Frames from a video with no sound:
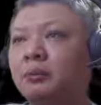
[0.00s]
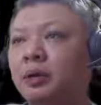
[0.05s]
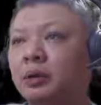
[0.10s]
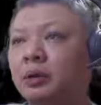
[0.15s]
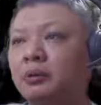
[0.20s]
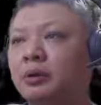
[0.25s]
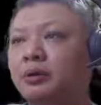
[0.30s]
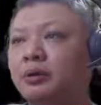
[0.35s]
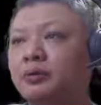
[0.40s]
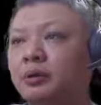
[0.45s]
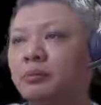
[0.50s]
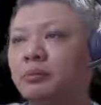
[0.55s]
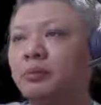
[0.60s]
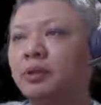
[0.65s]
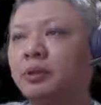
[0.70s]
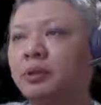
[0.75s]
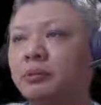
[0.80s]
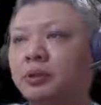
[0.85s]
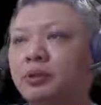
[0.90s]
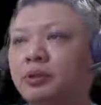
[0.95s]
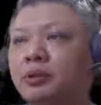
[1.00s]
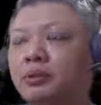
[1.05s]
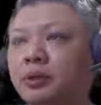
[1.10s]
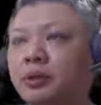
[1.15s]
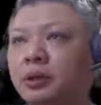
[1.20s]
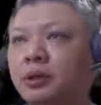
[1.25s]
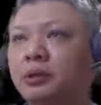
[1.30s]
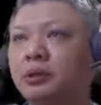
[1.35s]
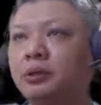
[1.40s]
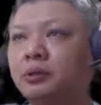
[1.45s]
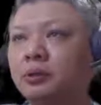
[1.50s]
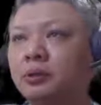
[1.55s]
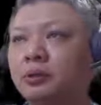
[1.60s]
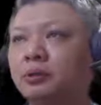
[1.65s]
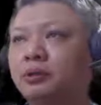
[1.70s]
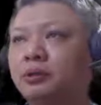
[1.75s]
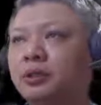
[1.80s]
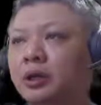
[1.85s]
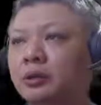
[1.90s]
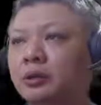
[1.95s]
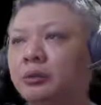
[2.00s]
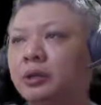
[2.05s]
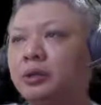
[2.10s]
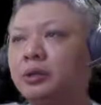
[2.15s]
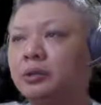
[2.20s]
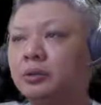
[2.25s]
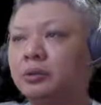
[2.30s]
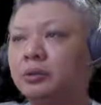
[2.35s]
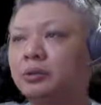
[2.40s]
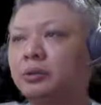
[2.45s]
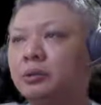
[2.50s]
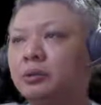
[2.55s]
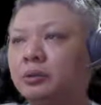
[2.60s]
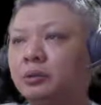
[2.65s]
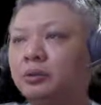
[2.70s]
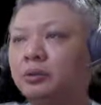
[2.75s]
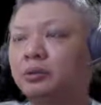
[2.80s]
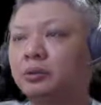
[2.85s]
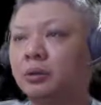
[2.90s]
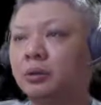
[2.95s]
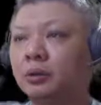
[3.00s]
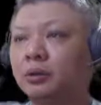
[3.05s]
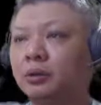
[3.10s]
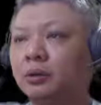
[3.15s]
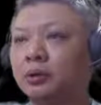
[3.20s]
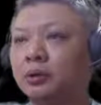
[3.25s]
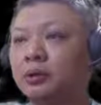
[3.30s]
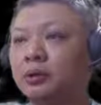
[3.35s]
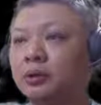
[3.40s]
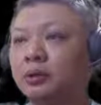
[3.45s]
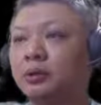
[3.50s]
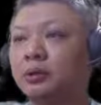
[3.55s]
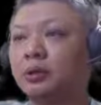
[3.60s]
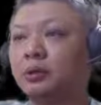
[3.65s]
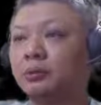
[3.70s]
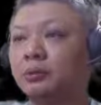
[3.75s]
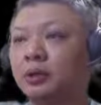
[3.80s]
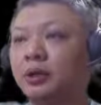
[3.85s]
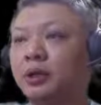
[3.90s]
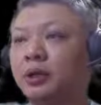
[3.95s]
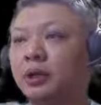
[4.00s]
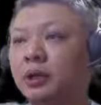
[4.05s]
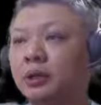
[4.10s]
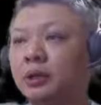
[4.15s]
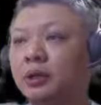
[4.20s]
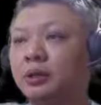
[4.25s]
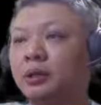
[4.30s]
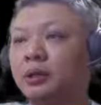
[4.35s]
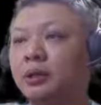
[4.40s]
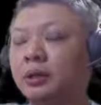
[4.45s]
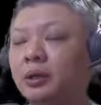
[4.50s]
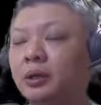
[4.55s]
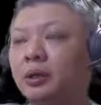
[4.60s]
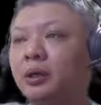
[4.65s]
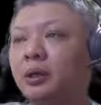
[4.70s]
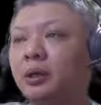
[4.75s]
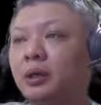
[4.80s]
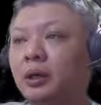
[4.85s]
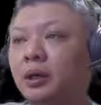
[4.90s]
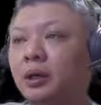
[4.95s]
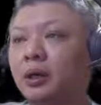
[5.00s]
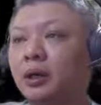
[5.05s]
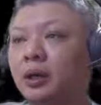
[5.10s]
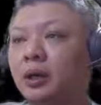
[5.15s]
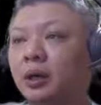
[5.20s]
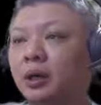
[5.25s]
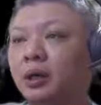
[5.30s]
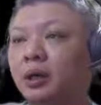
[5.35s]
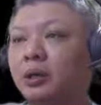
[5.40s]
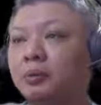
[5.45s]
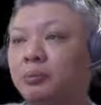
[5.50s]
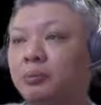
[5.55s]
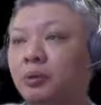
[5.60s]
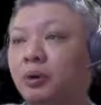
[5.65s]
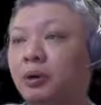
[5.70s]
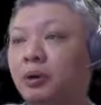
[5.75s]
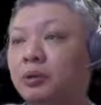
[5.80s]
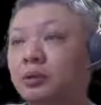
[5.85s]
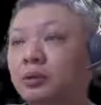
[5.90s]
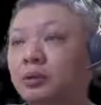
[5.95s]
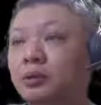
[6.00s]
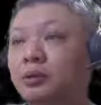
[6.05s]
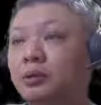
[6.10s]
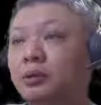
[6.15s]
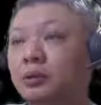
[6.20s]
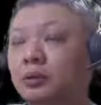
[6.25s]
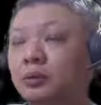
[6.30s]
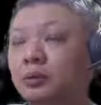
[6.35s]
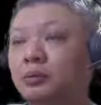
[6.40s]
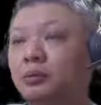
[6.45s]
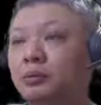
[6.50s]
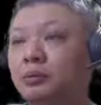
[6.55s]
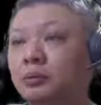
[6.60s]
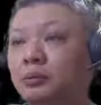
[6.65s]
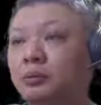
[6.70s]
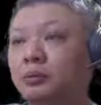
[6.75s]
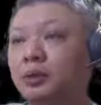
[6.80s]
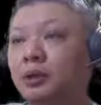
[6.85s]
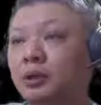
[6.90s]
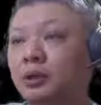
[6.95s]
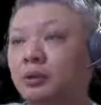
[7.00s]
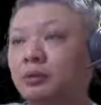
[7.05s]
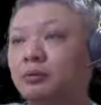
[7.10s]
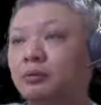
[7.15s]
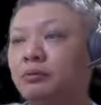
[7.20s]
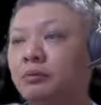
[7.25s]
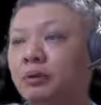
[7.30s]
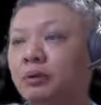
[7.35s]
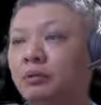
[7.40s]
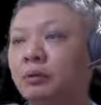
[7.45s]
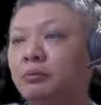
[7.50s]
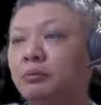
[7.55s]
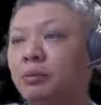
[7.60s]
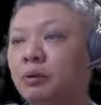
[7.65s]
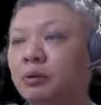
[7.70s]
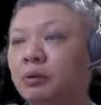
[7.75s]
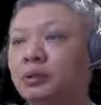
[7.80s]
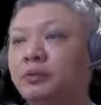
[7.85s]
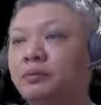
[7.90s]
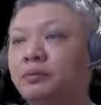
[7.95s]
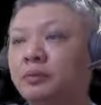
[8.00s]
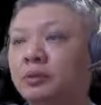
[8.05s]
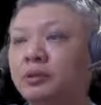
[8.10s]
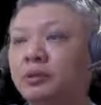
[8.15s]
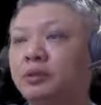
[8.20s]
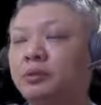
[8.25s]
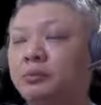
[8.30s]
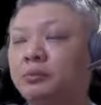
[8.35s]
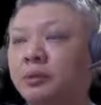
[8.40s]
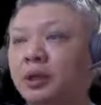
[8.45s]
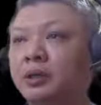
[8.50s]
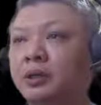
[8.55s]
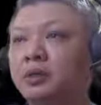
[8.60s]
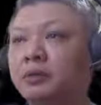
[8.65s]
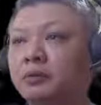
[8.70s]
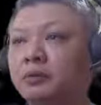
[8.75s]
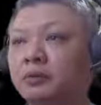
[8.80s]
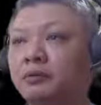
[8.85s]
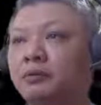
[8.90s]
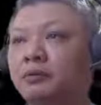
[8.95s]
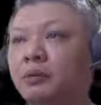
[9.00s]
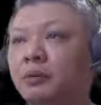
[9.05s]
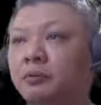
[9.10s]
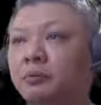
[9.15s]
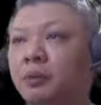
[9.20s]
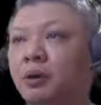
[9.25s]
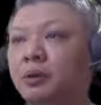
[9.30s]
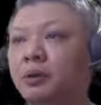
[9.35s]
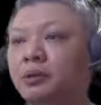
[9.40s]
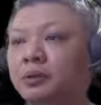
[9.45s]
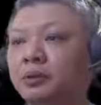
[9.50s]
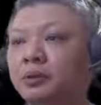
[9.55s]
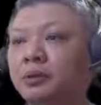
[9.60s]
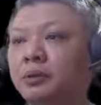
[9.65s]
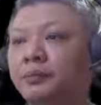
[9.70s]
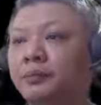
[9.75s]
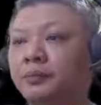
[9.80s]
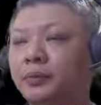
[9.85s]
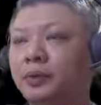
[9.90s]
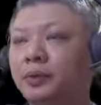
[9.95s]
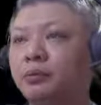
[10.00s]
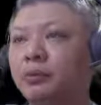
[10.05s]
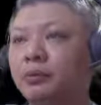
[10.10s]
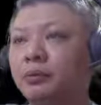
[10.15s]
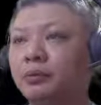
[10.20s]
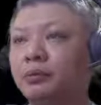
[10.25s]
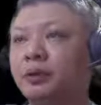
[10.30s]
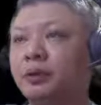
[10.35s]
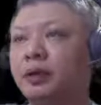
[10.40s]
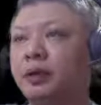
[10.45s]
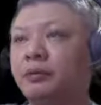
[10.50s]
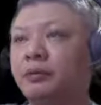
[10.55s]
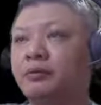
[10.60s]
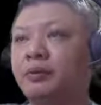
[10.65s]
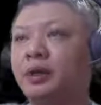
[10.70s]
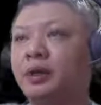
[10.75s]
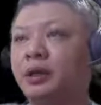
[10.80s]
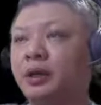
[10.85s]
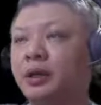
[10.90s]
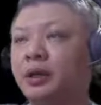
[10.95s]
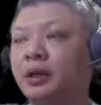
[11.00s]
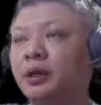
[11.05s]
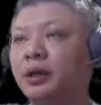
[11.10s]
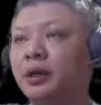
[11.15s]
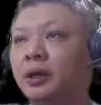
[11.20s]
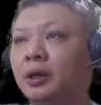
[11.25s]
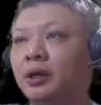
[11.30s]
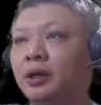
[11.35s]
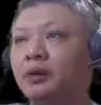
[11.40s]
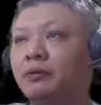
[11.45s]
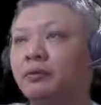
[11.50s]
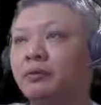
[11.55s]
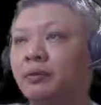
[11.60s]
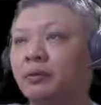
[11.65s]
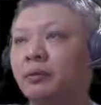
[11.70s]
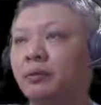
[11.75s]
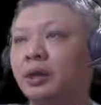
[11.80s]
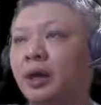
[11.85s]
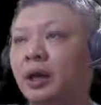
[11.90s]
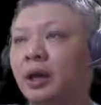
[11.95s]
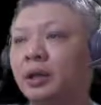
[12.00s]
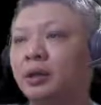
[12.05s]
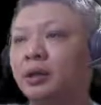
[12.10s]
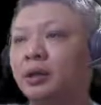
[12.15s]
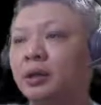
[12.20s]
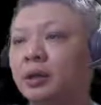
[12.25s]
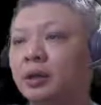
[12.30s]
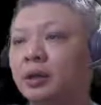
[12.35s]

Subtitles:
Black would have similar material, two chariots, two horses, and one cannon. The pawns would be three red pawns versus black's four pawns. Both will have a full guard.